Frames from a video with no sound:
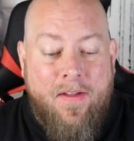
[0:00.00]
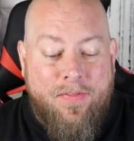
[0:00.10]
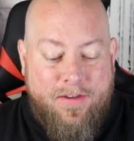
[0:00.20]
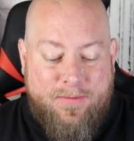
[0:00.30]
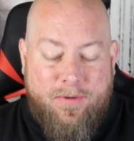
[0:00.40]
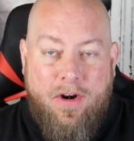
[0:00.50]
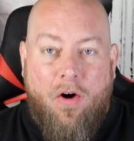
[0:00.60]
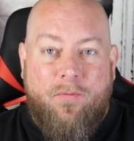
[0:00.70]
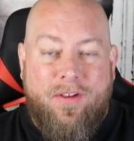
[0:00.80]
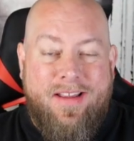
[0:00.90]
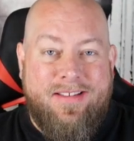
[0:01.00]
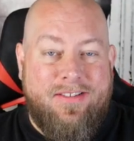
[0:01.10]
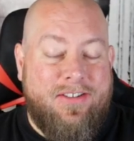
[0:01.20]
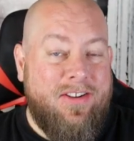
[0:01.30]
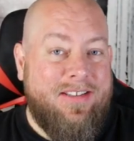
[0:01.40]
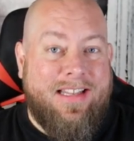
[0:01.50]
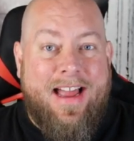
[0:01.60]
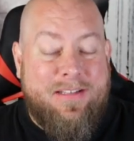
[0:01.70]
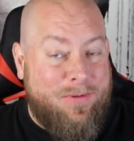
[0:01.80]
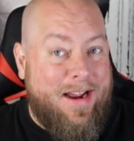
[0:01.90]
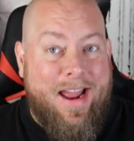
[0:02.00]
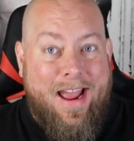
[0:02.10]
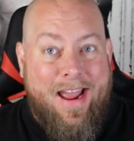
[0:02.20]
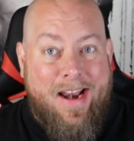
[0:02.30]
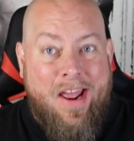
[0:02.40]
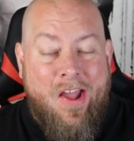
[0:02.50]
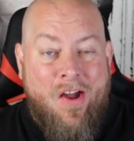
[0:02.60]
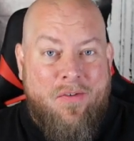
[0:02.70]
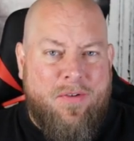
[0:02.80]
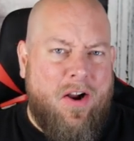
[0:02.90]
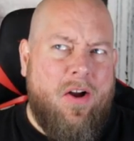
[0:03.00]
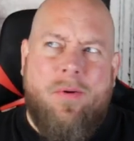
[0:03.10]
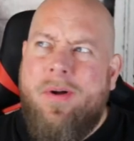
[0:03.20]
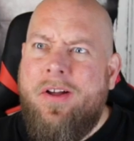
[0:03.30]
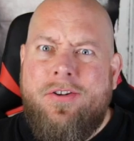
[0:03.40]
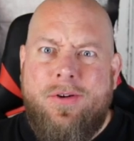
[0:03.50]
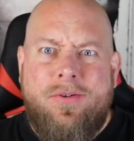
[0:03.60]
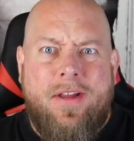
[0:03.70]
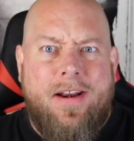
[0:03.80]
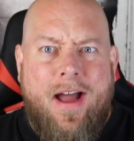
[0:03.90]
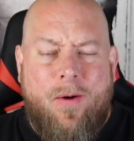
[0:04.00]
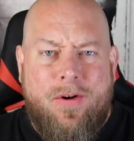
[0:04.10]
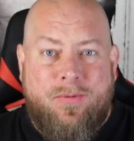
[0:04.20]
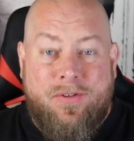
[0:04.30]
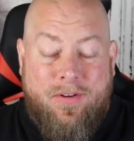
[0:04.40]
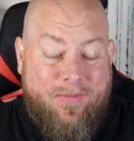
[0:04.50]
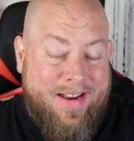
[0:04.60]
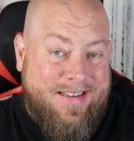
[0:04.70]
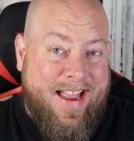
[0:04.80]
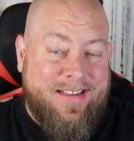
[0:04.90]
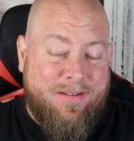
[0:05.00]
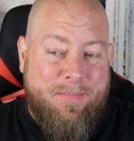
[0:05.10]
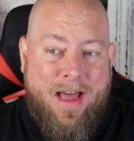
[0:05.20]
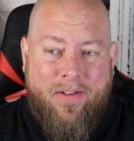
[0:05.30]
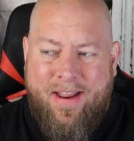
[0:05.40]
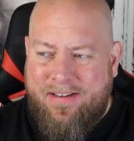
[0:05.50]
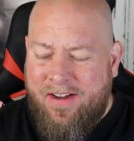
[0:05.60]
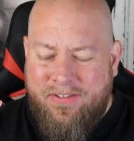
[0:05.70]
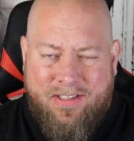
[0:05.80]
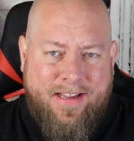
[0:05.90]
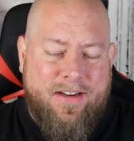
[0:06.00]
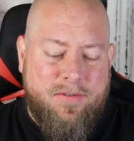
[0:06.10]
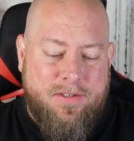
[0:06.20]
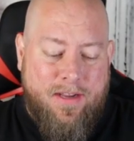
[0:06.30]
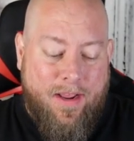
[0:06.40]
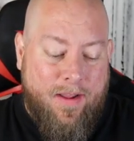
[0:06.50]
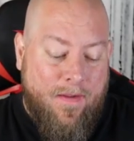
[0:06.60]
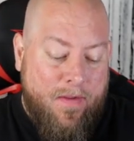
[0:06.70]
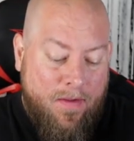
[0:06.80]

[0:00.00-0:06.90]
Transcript: This one hopefully is as good as the last one I had from Tuesday night, which was a fantastic palette, had tons of Legos in it.